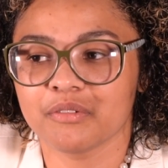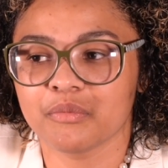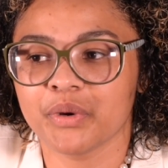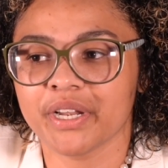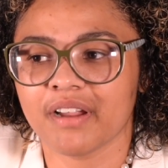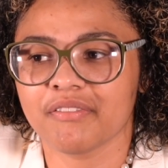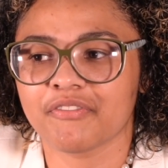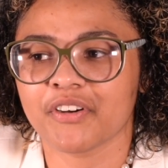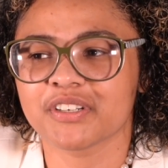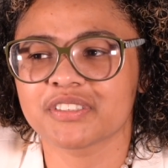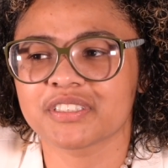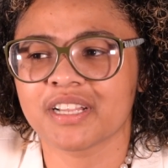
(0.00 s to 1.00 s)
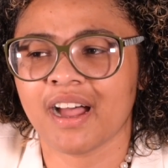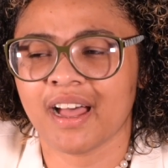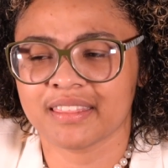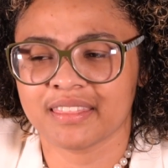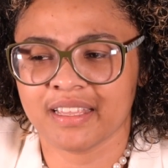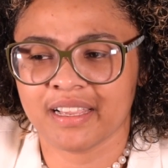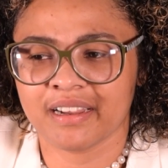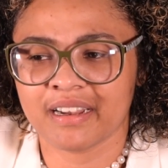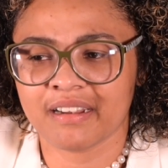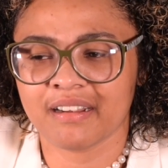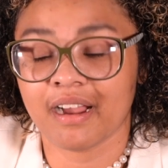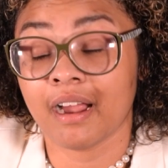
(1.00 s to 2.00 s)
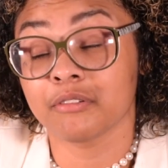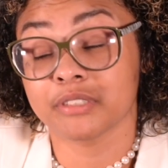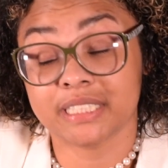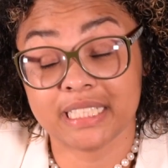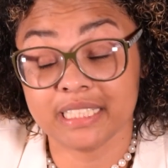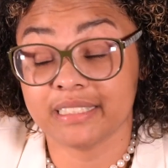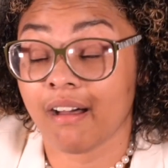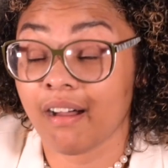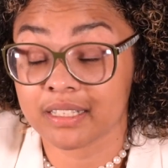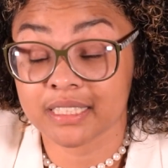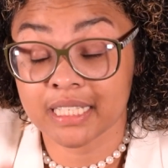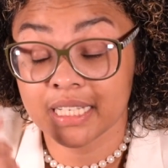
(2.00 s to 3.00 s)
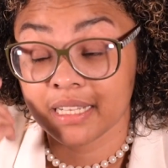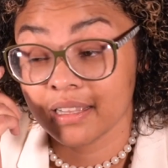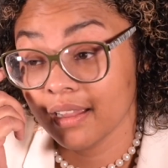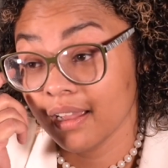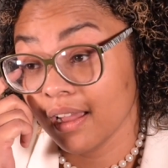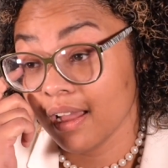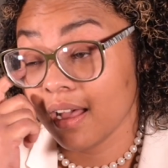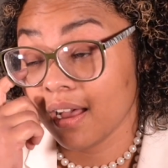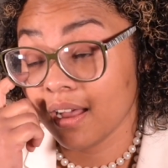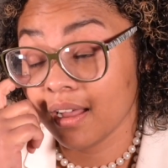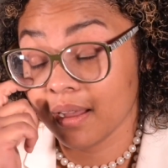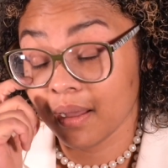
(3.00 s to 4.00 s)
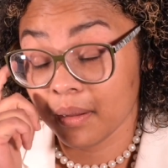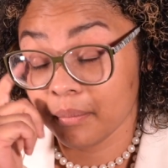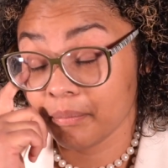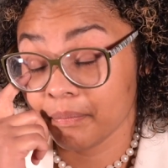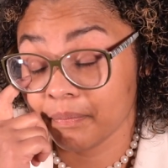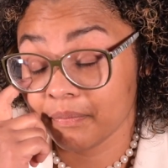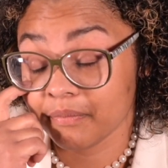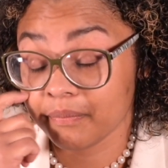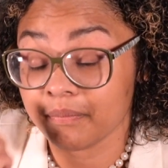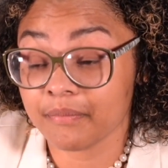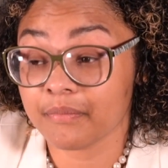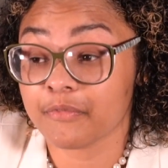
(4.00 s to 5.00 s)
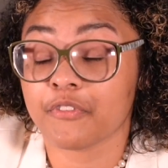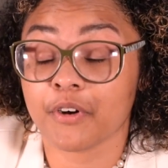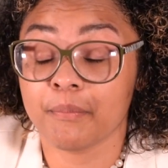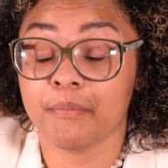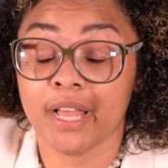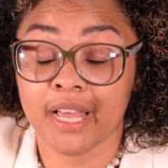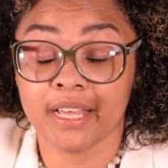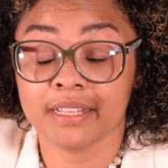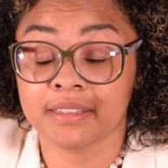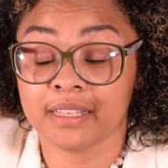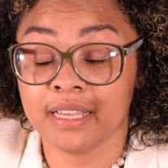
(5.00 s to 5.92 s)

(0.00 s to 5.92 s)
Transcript: when I first got there, I was detoxing um, from meth.